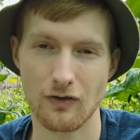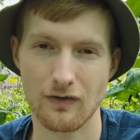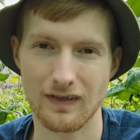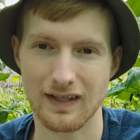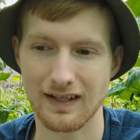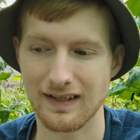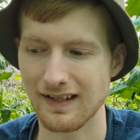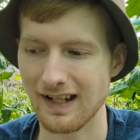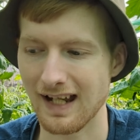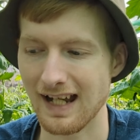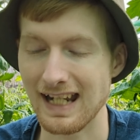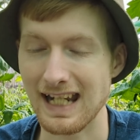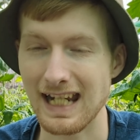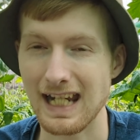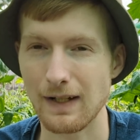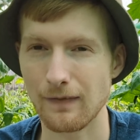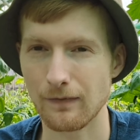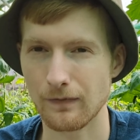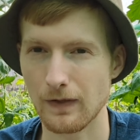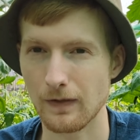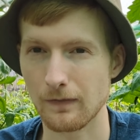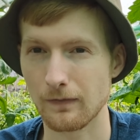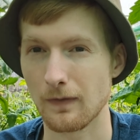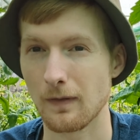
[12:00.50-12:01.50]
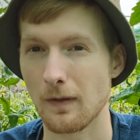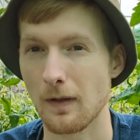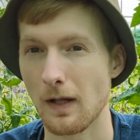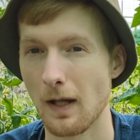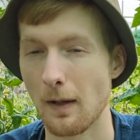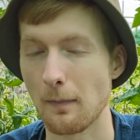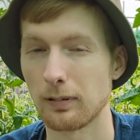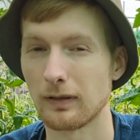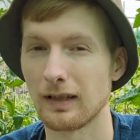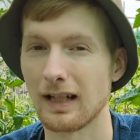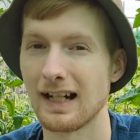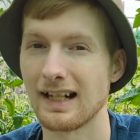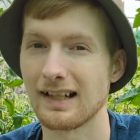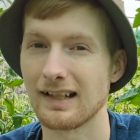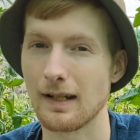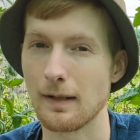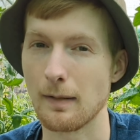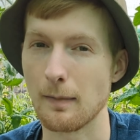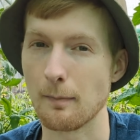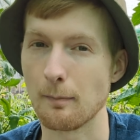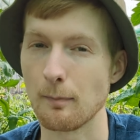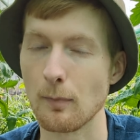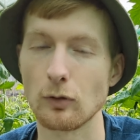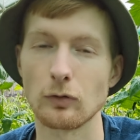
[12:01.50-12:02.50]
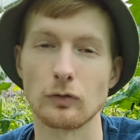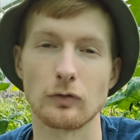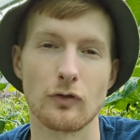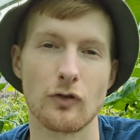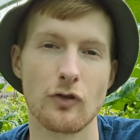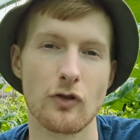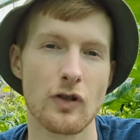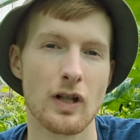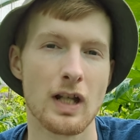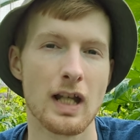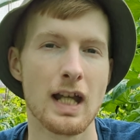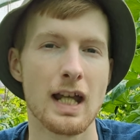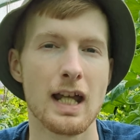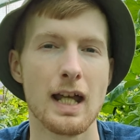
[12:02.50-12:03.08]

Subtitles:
during the day if you've applied a mulch.